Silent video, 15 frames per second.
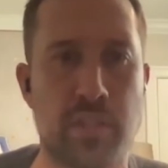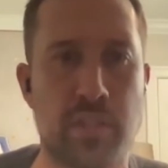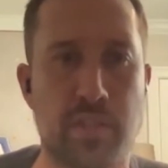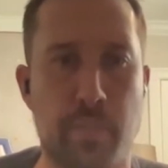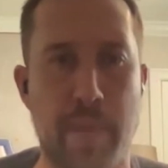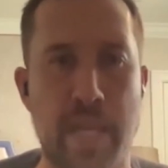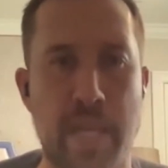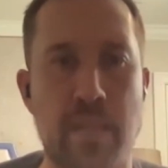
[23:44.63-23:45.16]
are
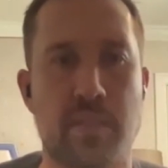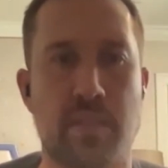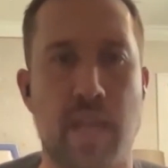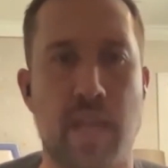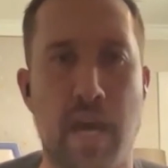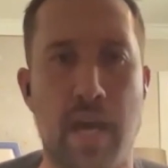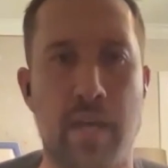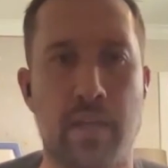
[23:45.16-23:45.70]
based
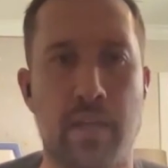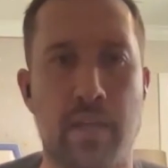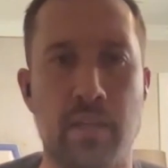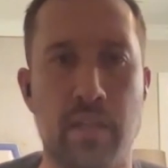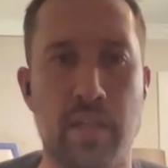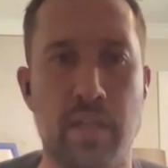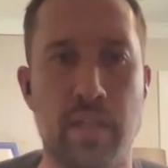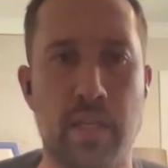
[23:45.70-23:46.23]
on
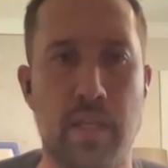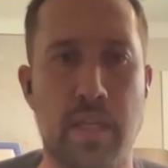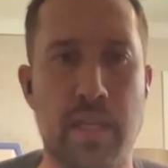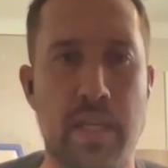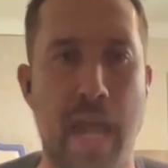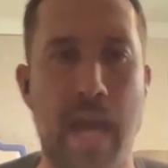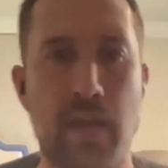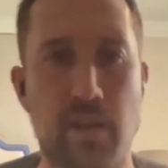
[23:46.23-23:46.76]
an
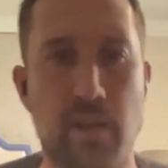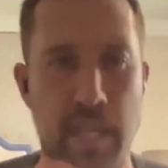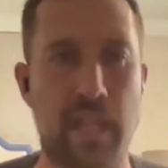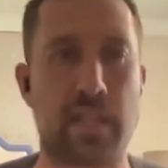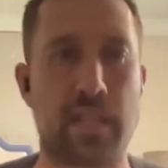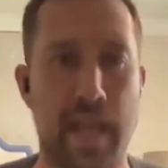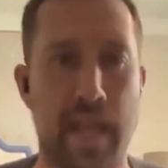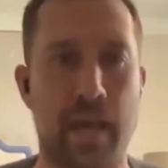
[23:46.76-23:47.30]

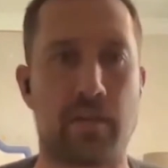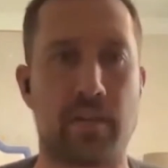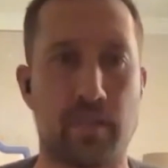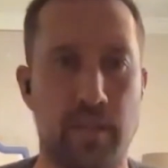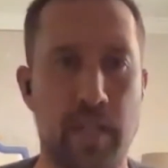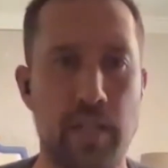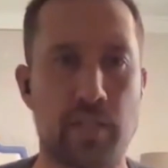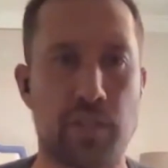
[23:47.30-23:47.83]
aggregated
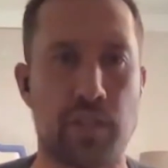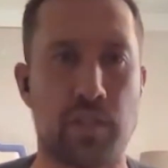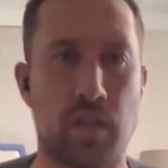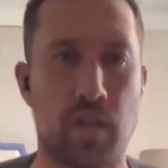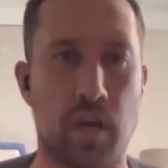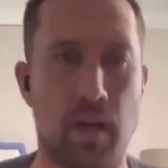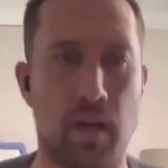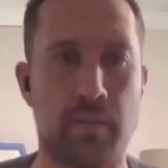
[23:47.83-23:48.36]
calculation
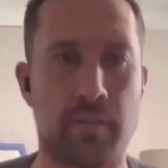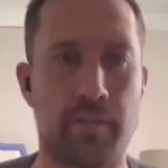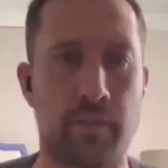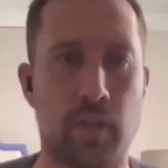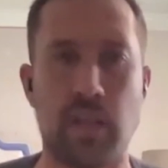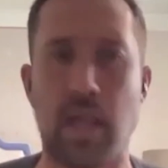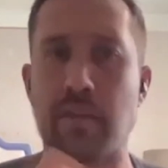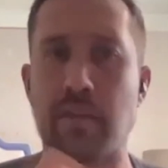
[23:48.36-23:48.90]
of a
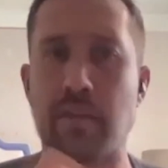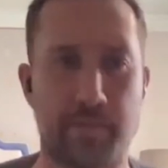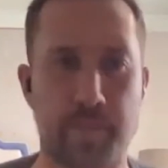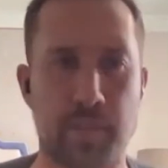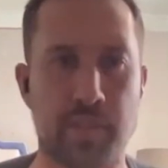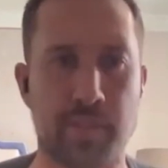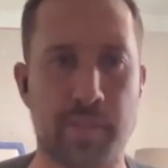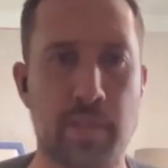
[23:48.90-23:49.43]
lot of different
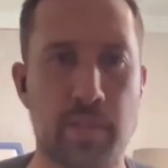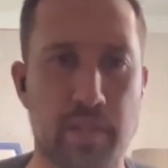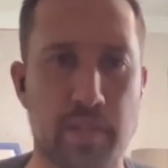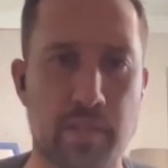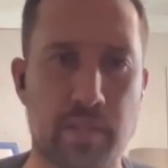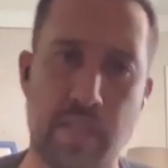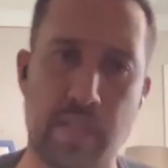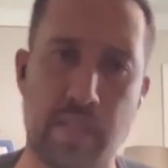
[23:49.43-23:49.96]

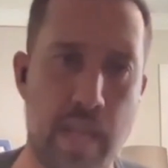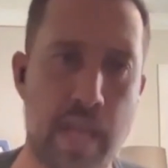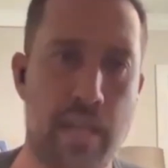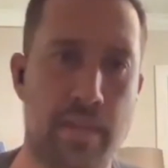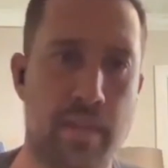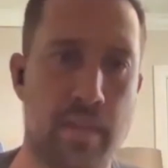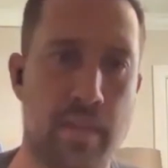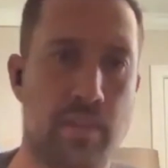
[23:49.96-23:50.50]
experiences. And I
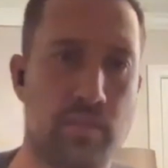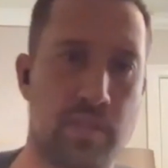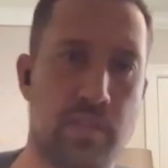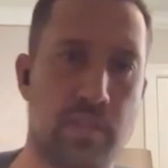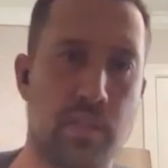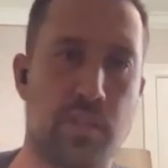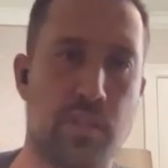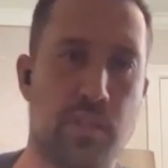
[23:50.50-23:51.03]
think those
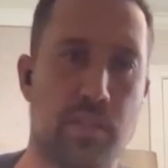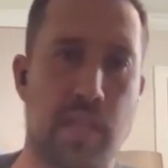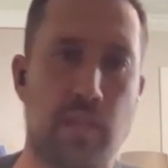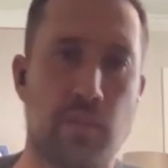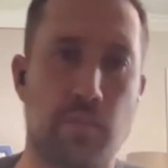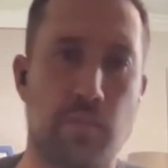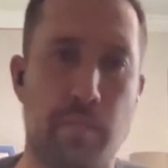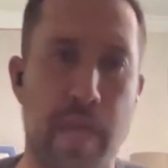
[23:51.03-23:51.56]
decisions that you
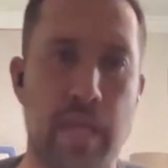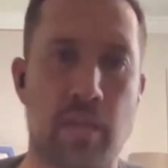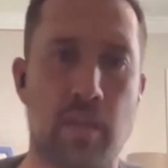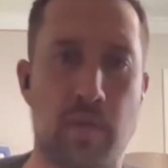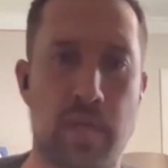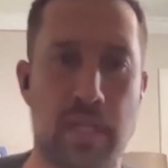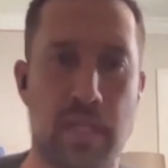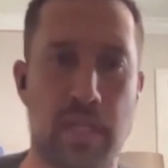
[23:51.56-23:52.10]
make
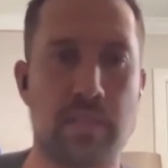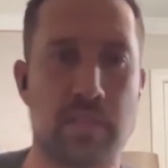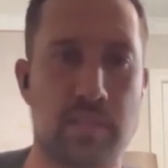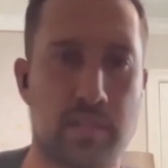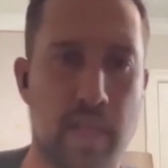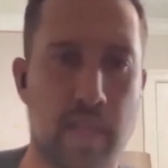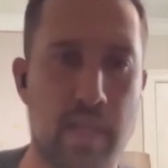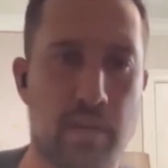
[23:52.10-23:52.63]
going into
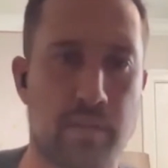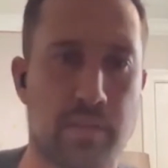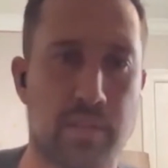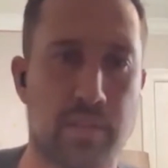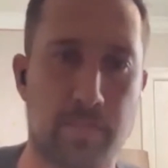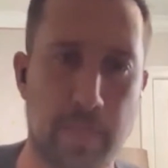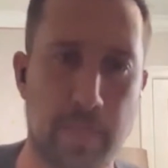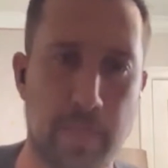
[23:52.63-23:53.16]
sales,
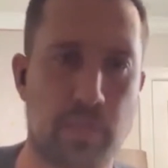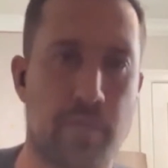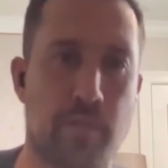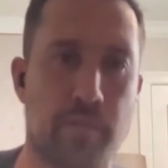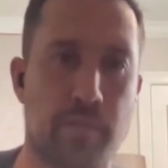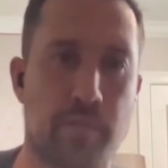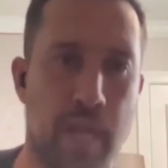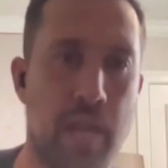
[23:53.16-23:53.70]
especially if you've
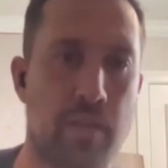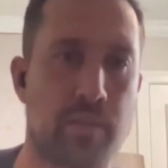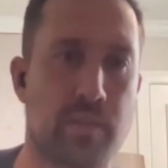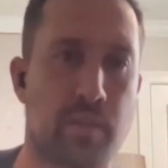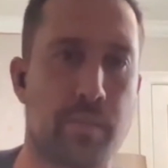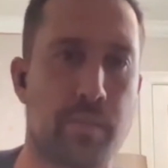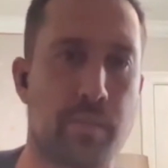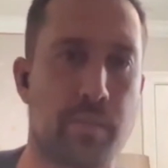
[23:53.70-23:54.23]
shadowed
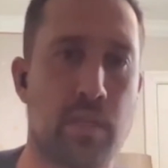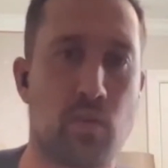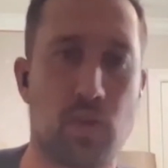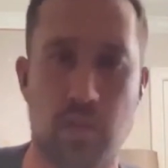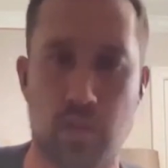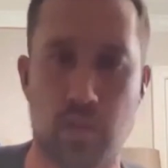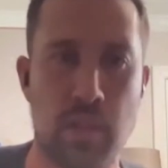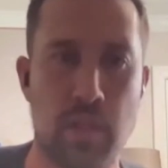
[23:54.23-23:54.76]
somebody
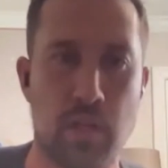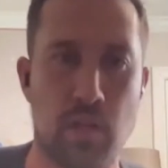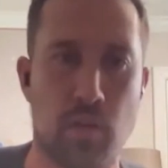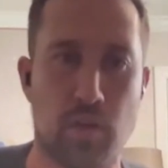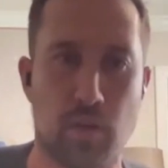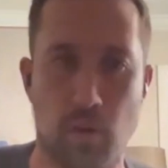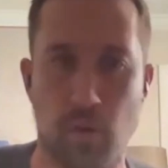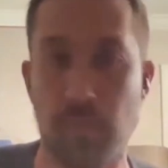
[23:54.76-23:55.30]
or
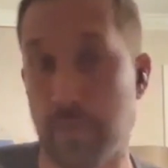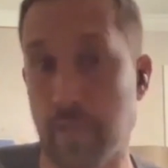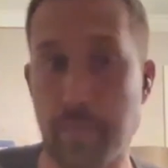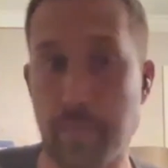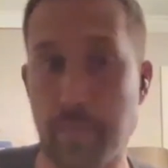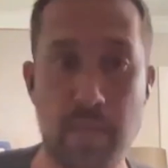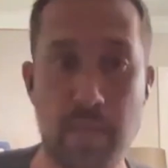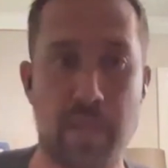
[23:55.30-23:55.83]
hopefully
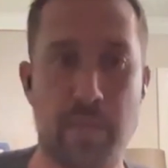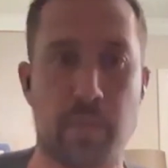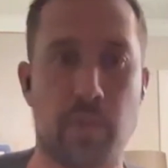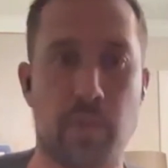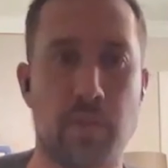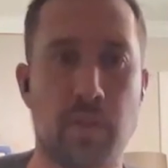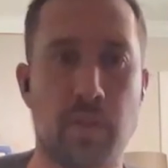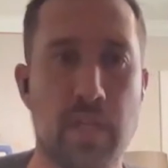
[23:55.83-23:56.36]
many
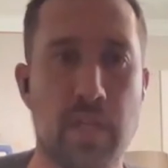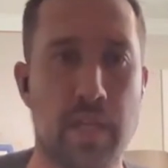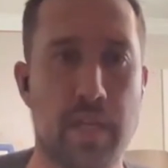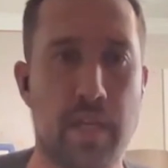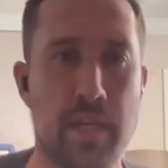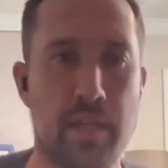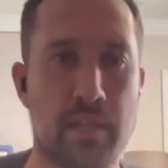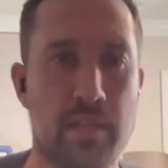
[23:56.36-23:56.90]
people,
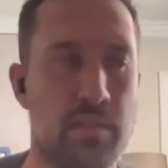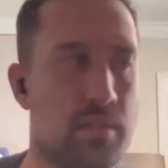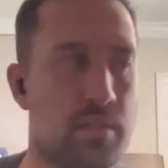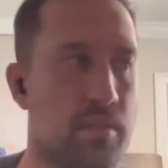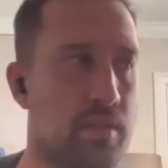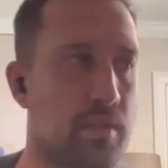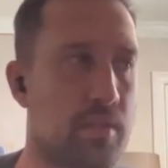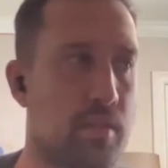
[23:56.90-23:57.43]

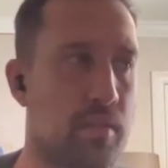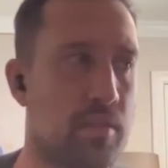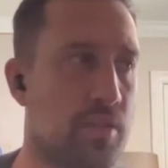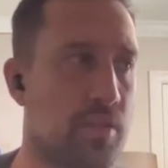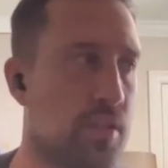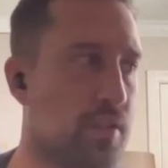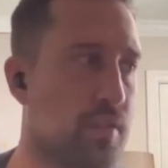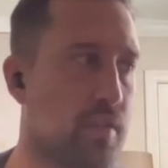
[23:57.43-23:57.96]
is
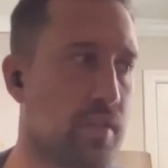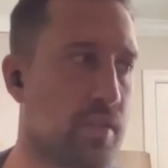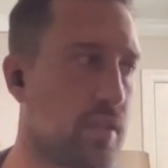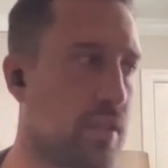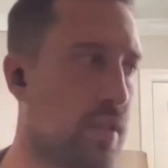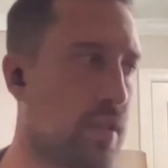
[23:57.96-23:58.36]
just